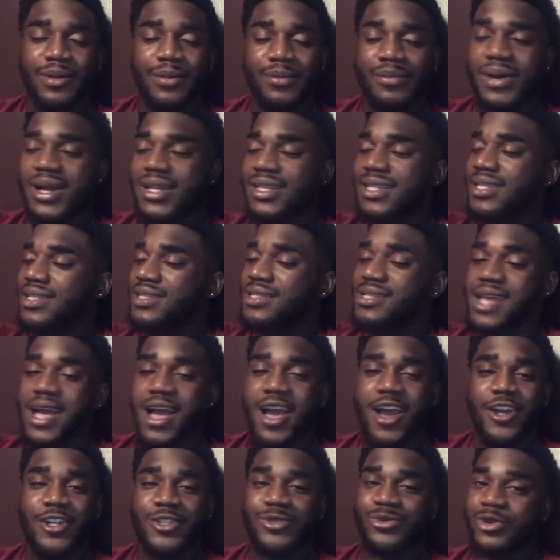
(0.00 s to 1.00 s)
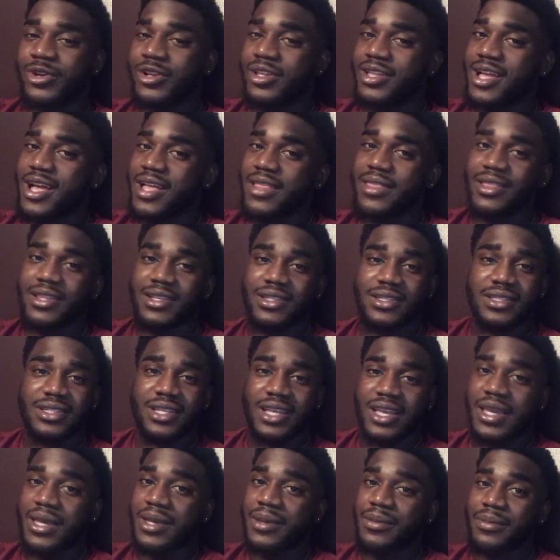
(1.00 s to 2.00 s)
My desires were not the
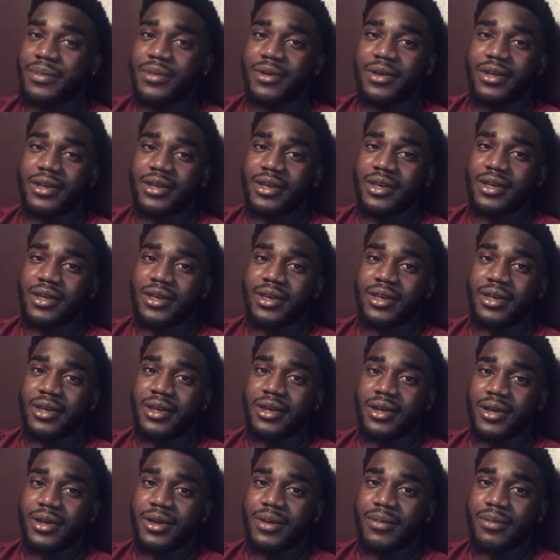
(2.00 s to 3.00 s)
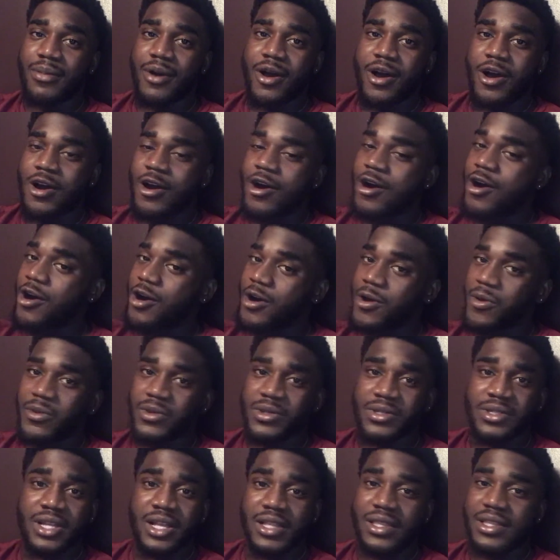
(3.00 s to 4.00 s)
same. My heart
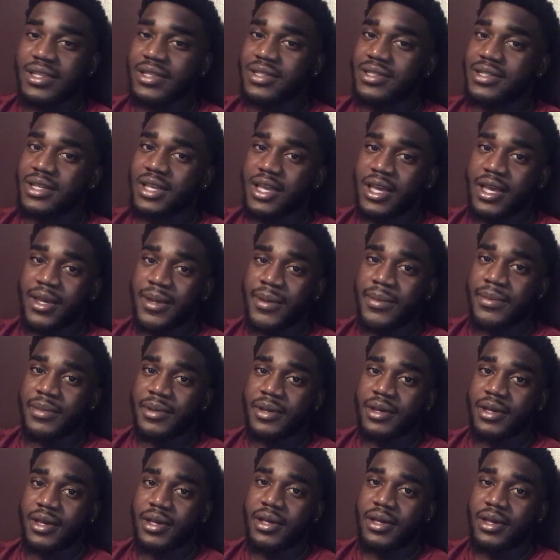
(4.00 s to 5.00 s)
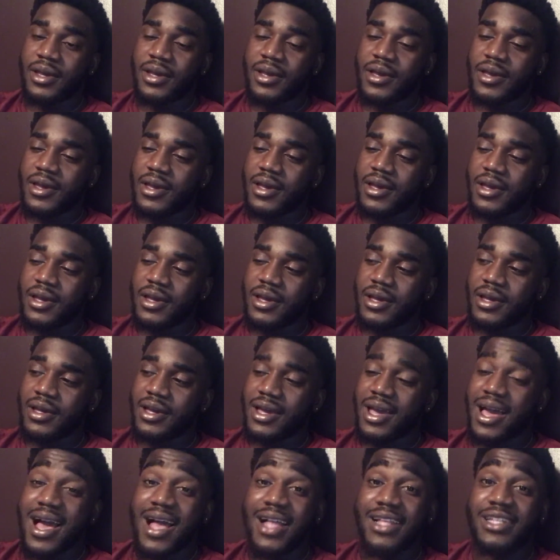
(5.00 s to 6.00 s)
was not the same.
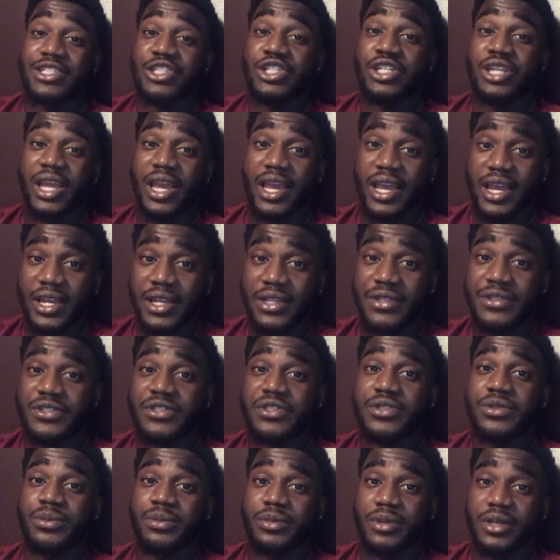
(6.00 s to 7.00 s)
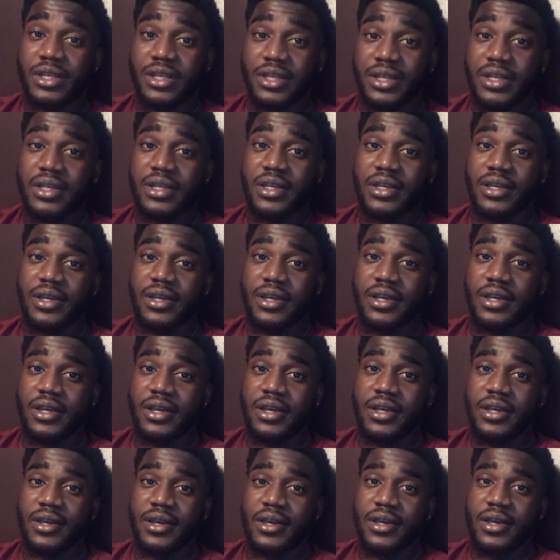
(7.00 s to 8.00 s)
God changed me.
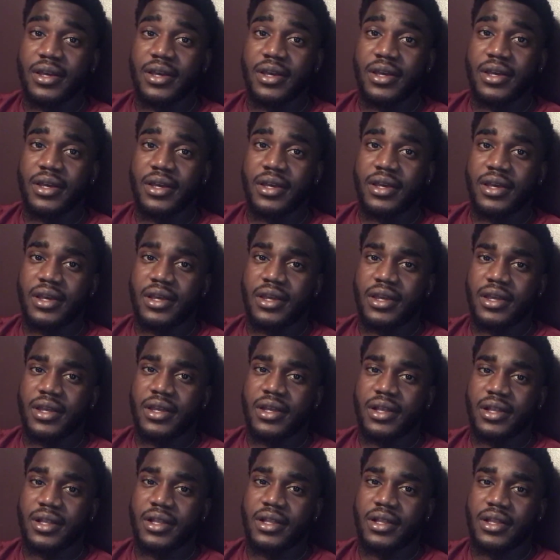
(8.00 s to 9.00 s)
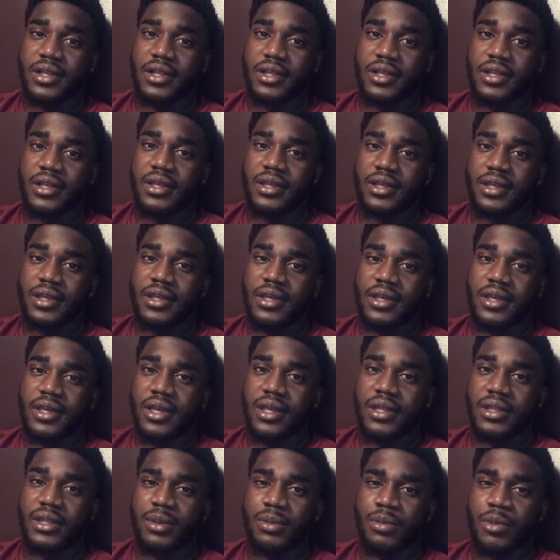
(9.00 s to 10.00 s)
And
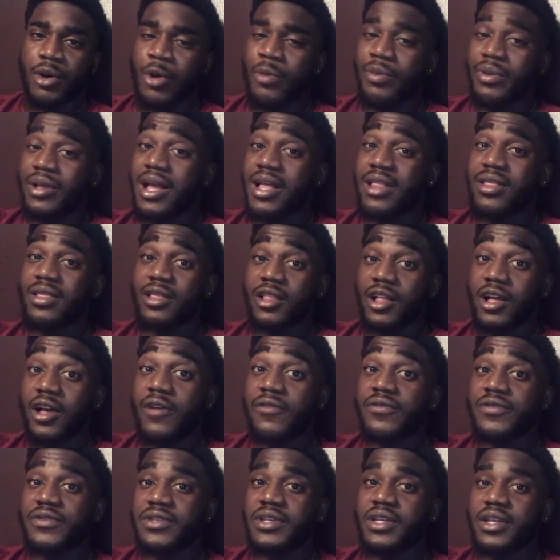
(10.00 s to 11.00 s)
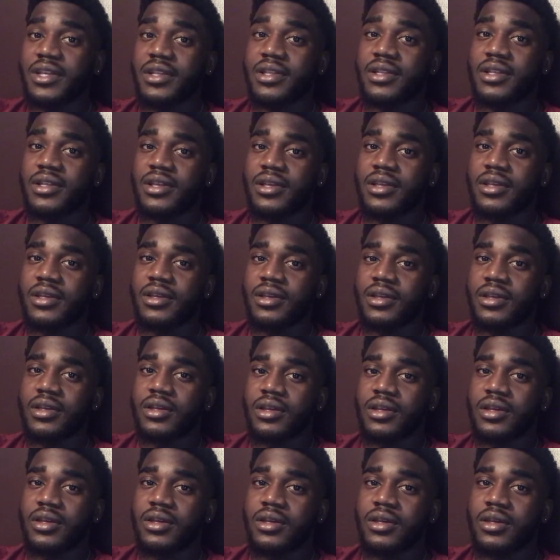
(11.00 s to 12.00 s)
at the moment, I love sin,
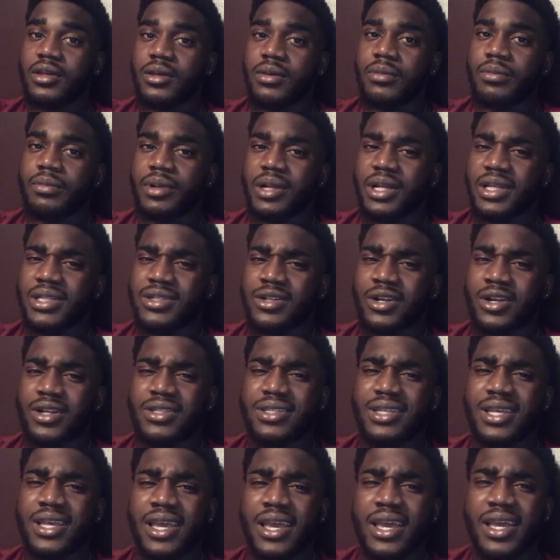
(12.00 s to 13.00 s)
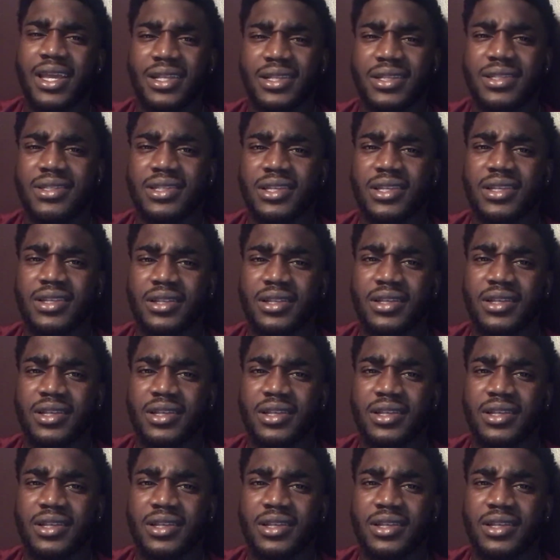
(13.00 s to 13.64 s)
but I started to hate sin.